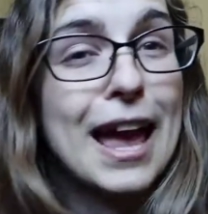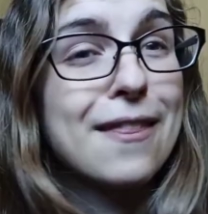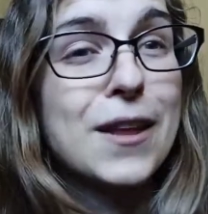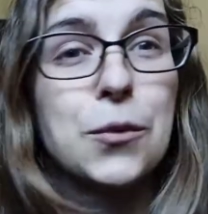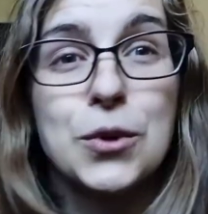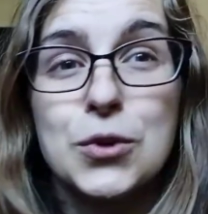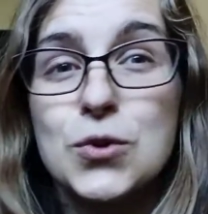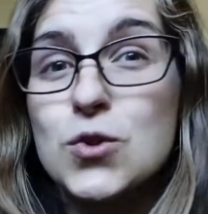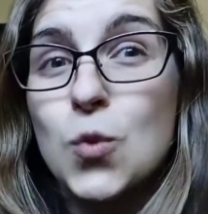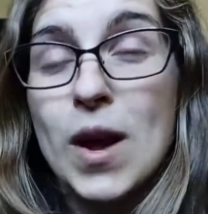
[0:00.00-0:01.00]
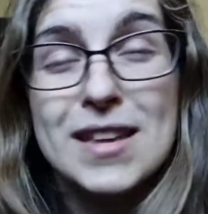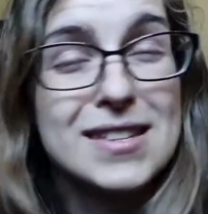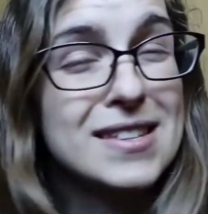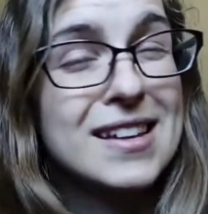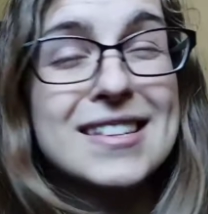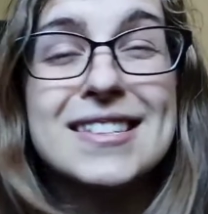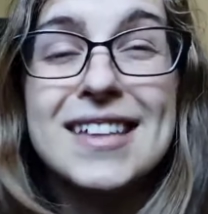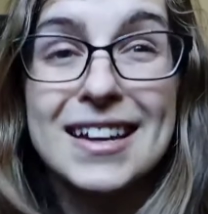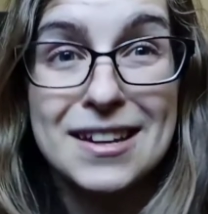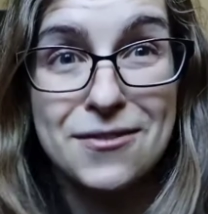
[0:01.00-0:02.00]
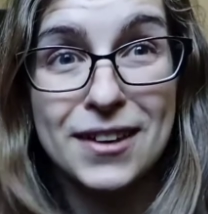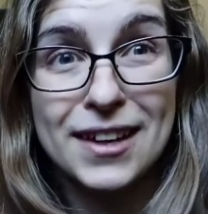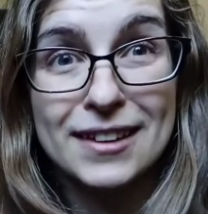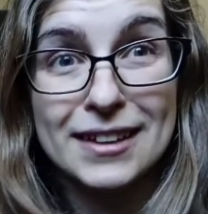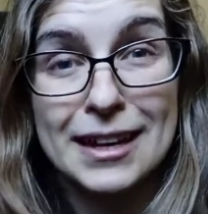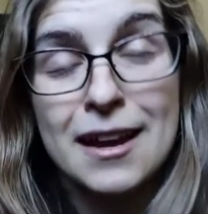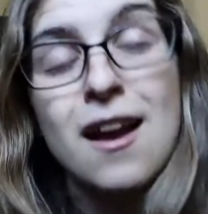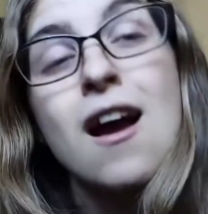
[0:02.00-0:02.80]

and they reduce waste significantly.